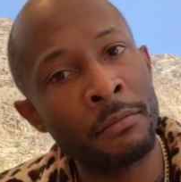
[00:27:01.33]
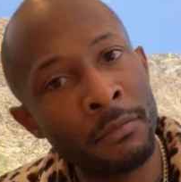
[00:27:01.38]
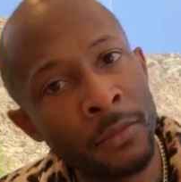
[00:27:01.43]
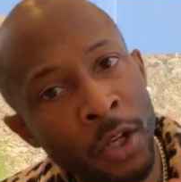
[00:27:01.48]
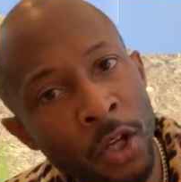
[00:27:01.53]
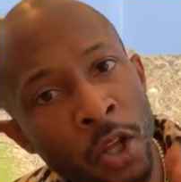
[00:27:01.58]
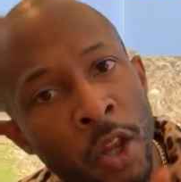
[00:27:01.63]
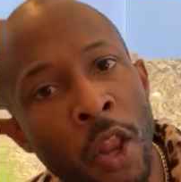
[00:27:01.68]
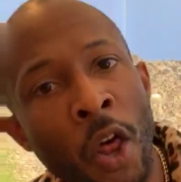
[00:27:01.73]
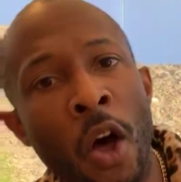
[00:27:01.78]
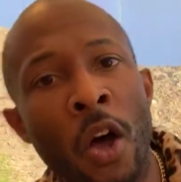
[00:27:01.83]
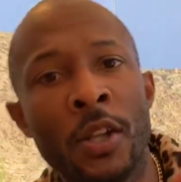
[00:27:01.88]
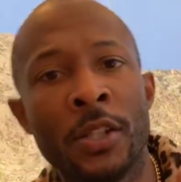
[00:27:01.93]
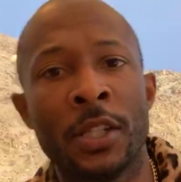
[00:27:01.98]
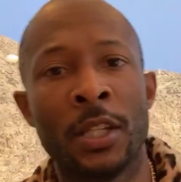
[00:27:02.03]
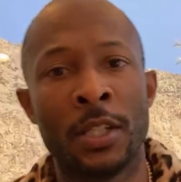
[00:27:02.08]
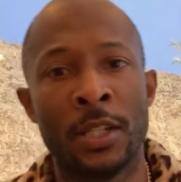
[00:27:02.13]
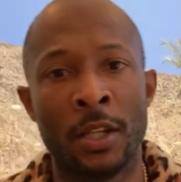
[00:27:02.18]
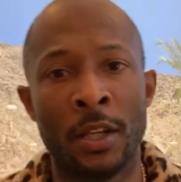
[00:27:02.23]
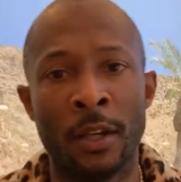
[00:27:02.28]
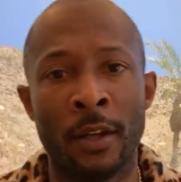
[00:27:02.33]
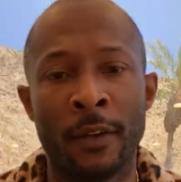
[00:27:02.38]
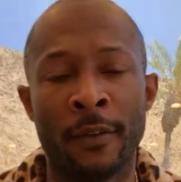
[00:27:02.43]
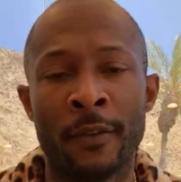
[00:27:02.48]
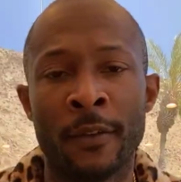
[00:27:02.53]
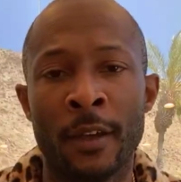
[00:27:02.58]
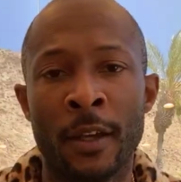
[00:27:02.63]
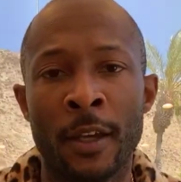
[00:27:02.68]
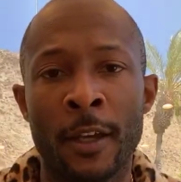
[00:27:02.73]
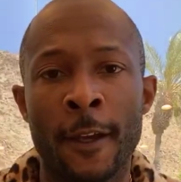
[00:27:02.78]
clauses of
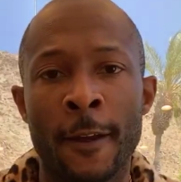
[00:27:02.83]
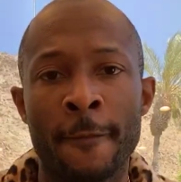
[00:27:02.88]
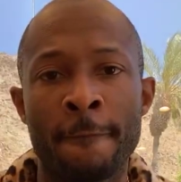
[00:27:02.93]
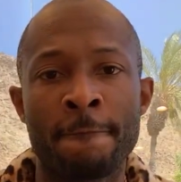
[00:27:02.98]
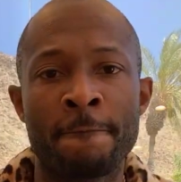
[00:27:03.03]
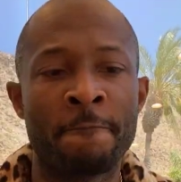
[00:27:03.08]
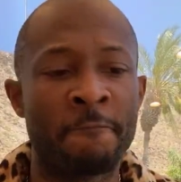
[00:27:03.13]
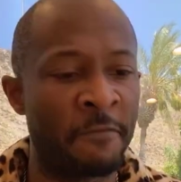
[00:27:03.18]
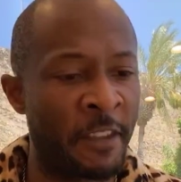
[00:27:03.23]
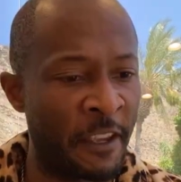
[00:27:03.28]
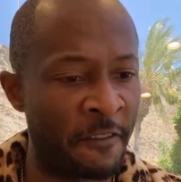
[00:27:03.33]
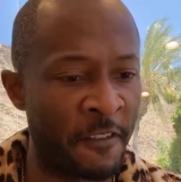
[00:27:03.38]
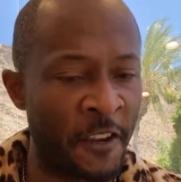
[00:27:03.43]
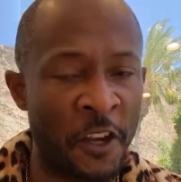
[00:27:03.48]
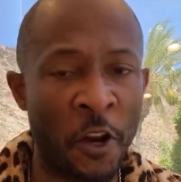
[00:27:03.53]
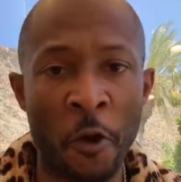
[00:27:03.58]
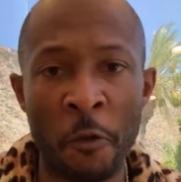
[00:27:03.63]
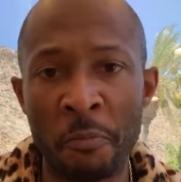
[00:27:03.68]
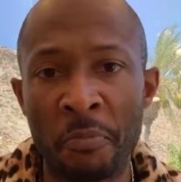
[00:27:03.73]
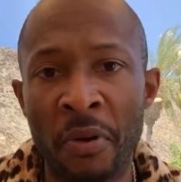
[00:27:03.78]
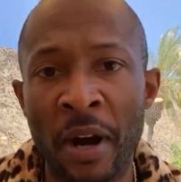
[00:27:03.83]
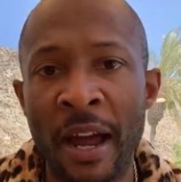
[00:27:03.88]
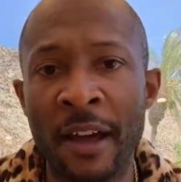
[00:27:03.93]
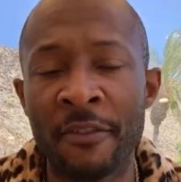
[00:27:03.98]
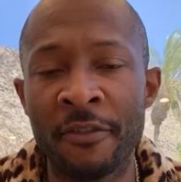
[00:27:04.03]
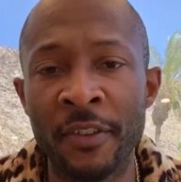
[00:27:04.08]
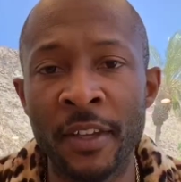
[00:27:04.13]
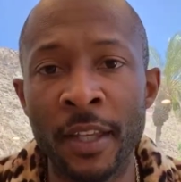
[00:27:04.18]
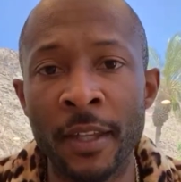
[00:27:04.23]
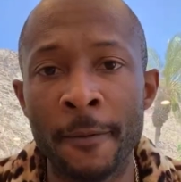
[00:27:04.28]
if you don't
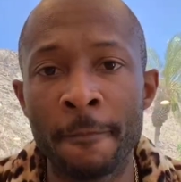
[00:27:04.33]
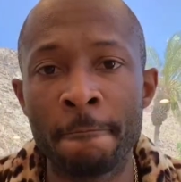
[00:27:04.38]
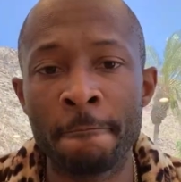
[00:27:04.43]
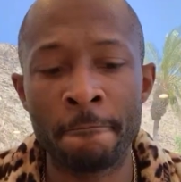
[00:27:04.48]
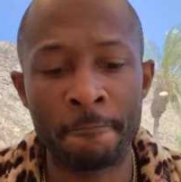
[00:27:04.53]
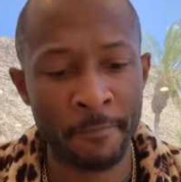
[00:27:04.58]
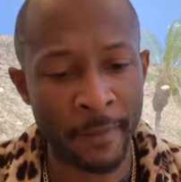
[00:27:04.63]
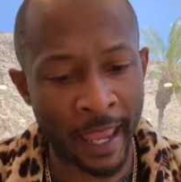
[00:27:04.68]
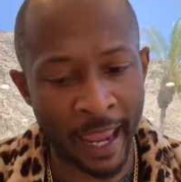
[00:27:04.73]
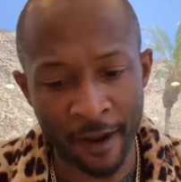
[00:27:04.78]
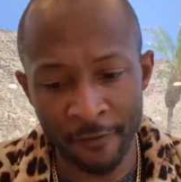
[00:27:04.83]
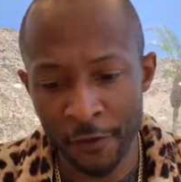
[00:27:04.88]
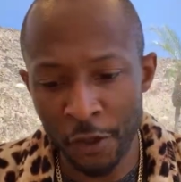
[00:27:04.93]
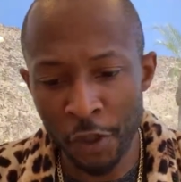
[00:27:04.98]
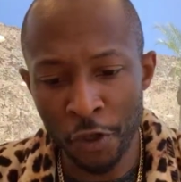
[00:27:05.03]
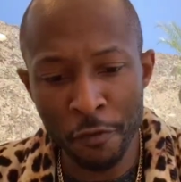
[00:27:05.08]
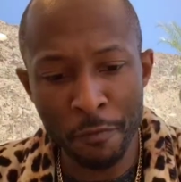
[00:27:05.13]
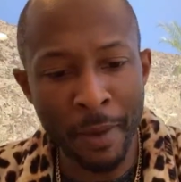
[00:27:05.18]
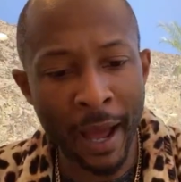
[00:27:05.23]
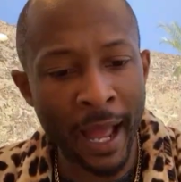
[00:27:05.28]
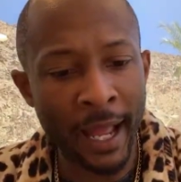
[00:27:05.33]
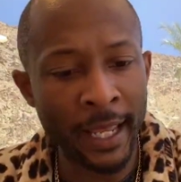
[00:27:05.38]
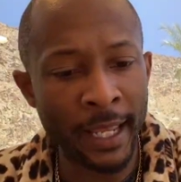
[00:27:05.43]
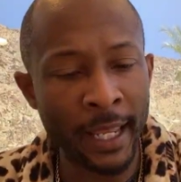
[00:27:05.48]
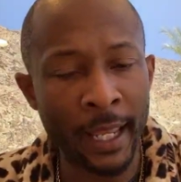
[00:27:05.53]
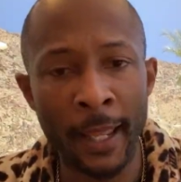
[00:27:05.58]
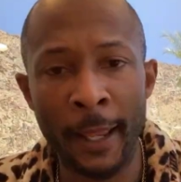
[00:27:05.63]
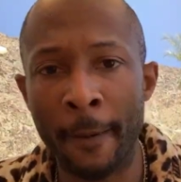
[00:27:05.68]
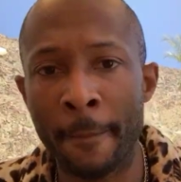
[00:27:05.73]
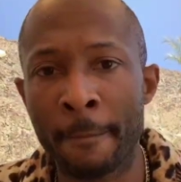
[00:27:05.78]
profit after you buy
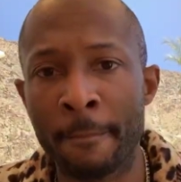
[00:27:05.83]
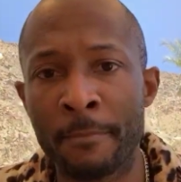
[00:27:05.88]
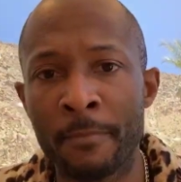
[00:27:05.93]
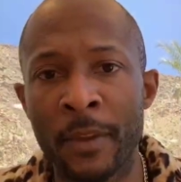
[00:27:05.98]
in,